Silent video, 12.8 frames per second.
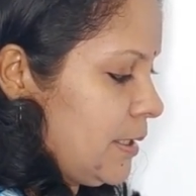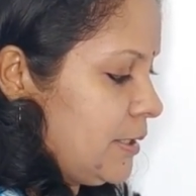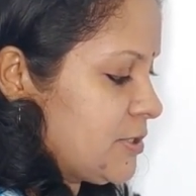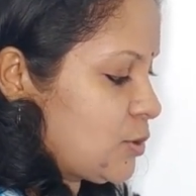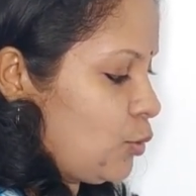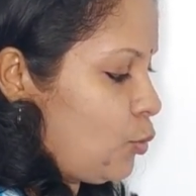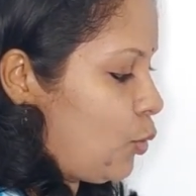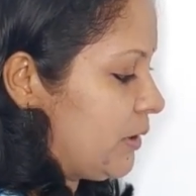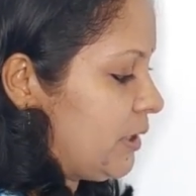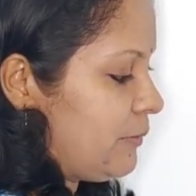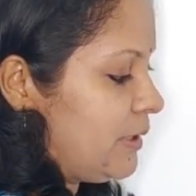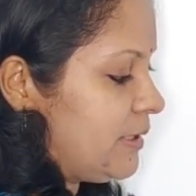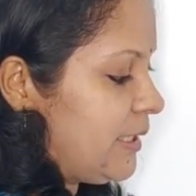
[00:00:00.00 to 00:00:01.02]
So
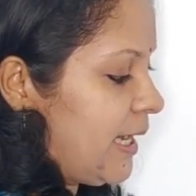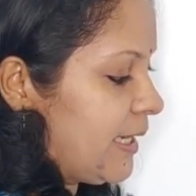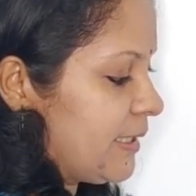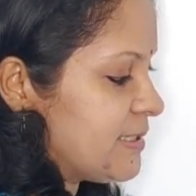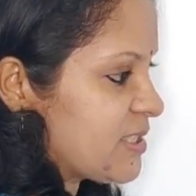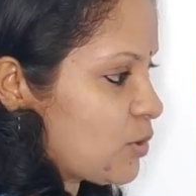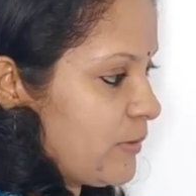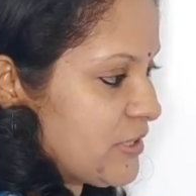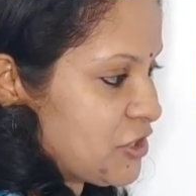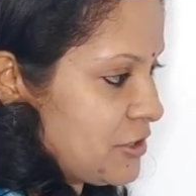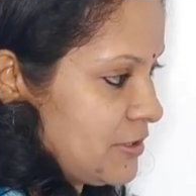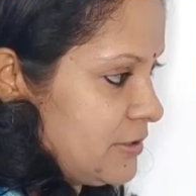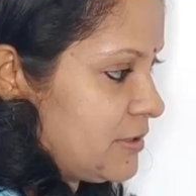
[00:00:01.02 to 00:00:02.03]
whatever the IELTS
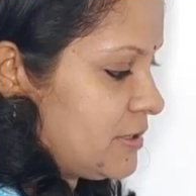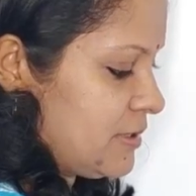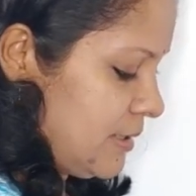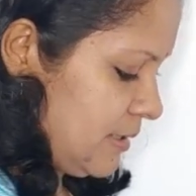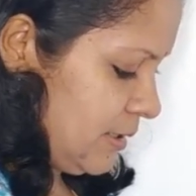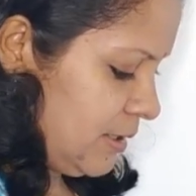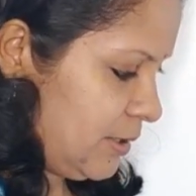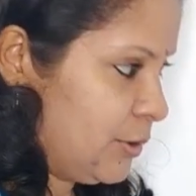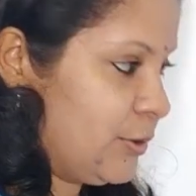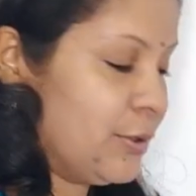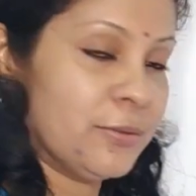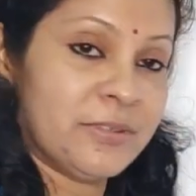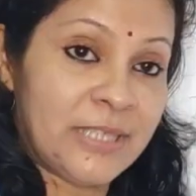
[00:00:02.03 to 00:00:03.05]
question is, do
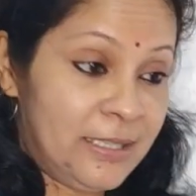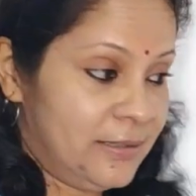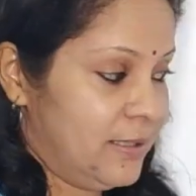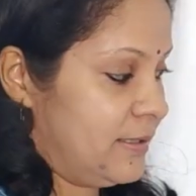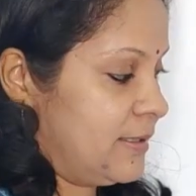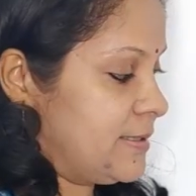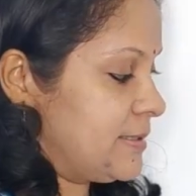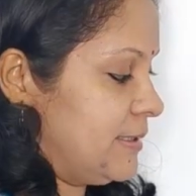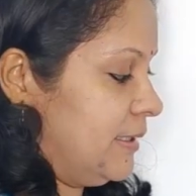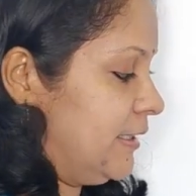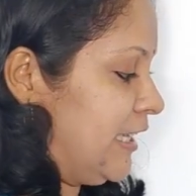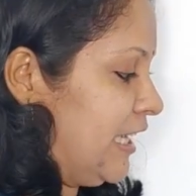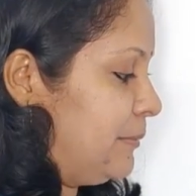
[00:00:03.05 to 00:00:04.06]
you think there is
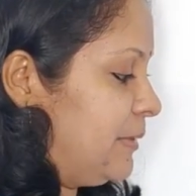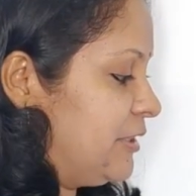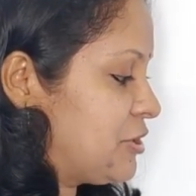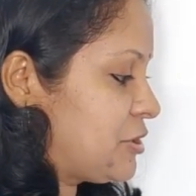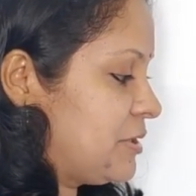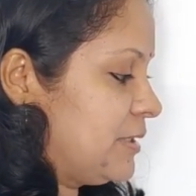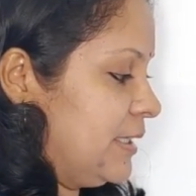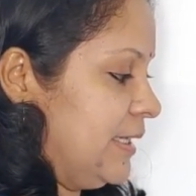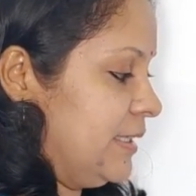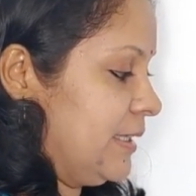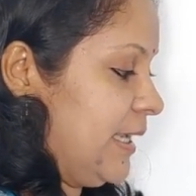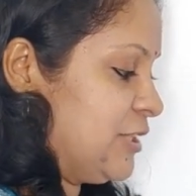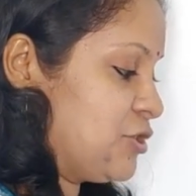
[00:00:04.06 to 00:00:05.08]
a dimension
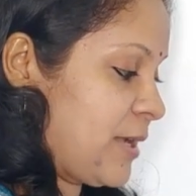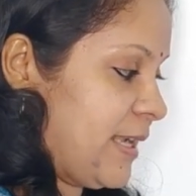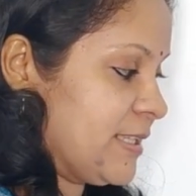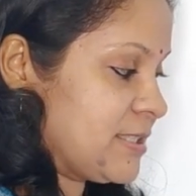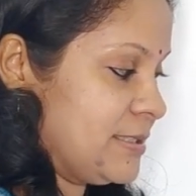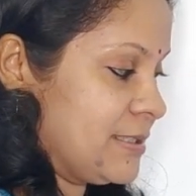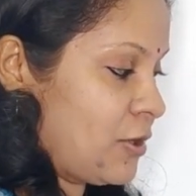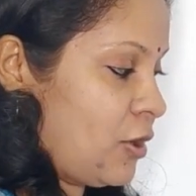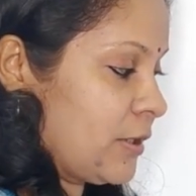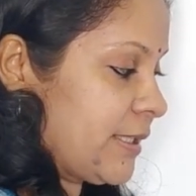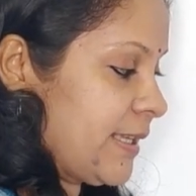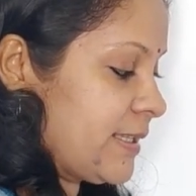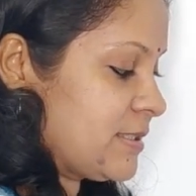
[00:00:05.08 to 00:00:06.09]
in educational
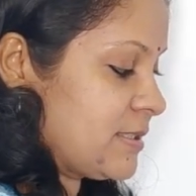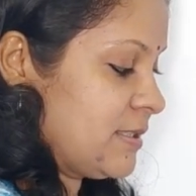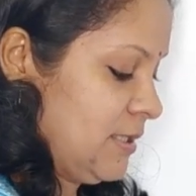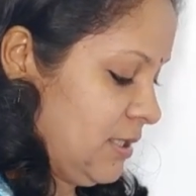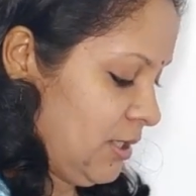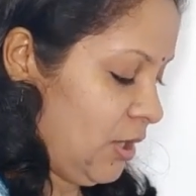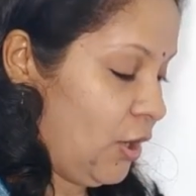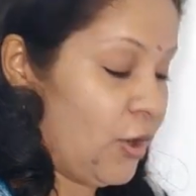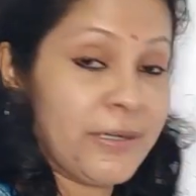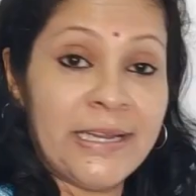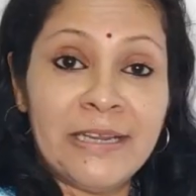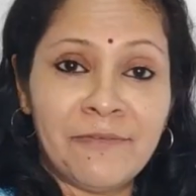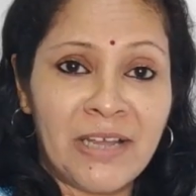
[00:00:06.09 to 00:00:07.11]
context or
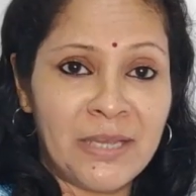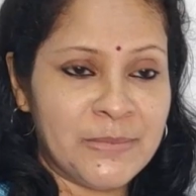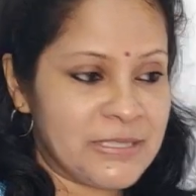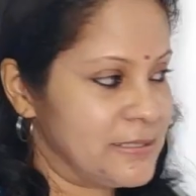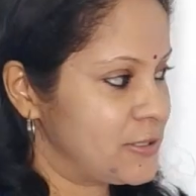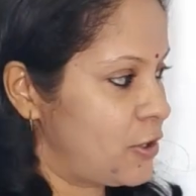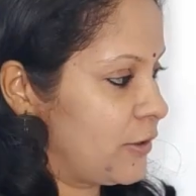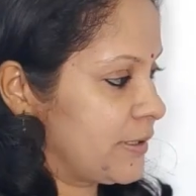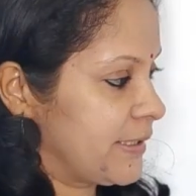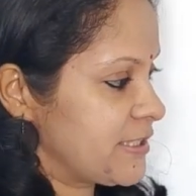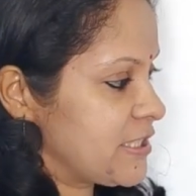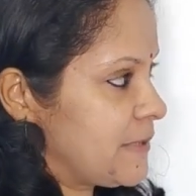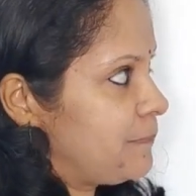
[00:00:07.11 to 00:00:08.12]
environmental
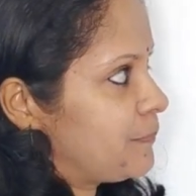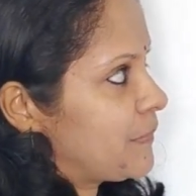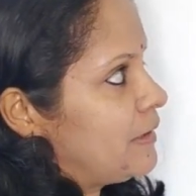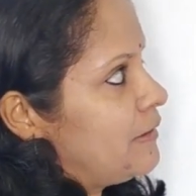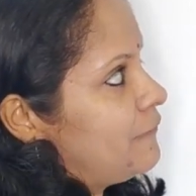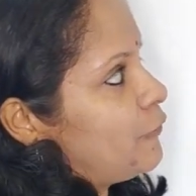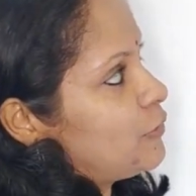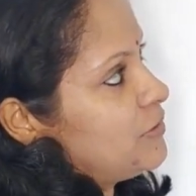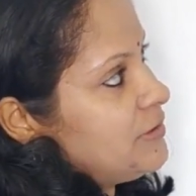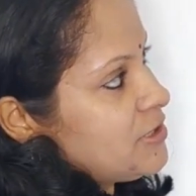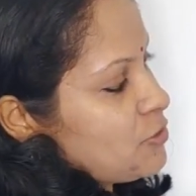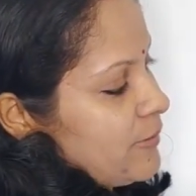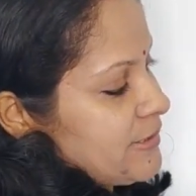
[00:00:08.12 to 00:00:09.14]
context? For
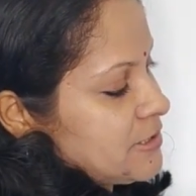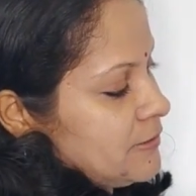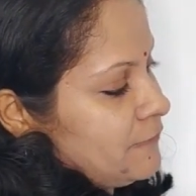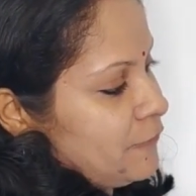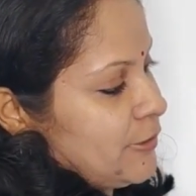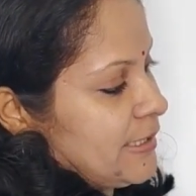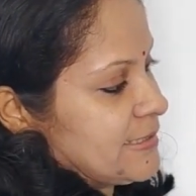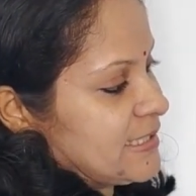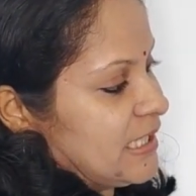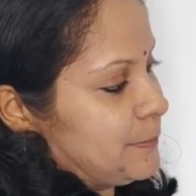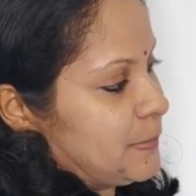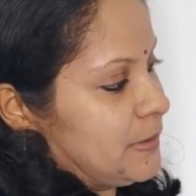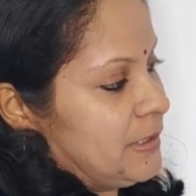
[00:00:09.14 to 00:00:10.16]
this question, for
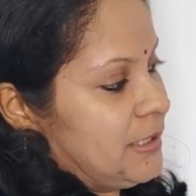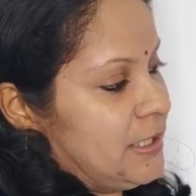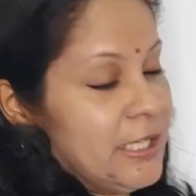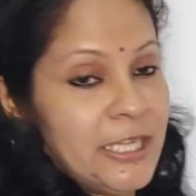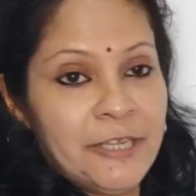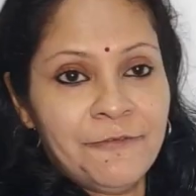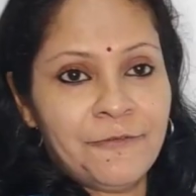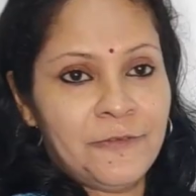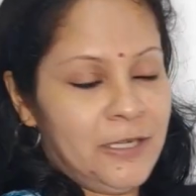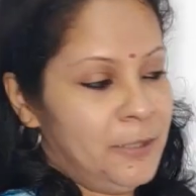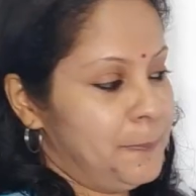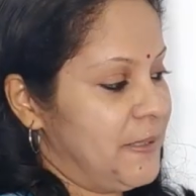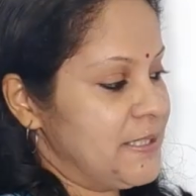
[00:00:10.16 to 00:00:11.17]
example, if
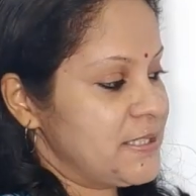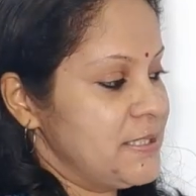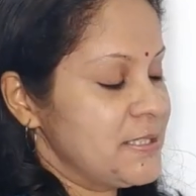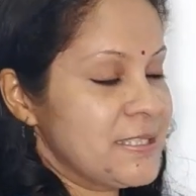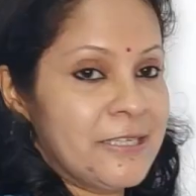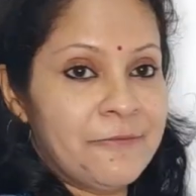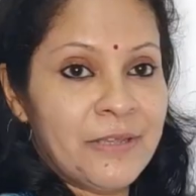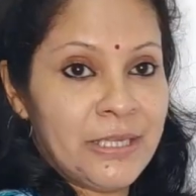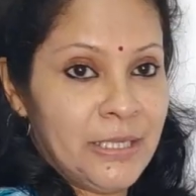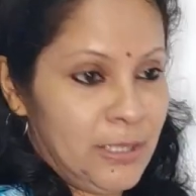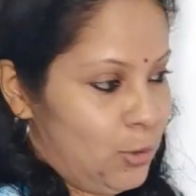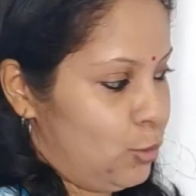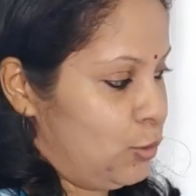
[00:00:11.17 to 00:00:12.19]
a person is living
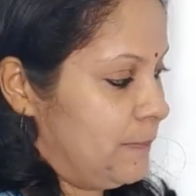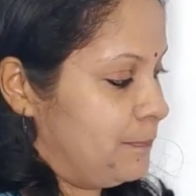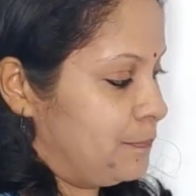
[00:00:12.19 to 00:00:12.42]
alone,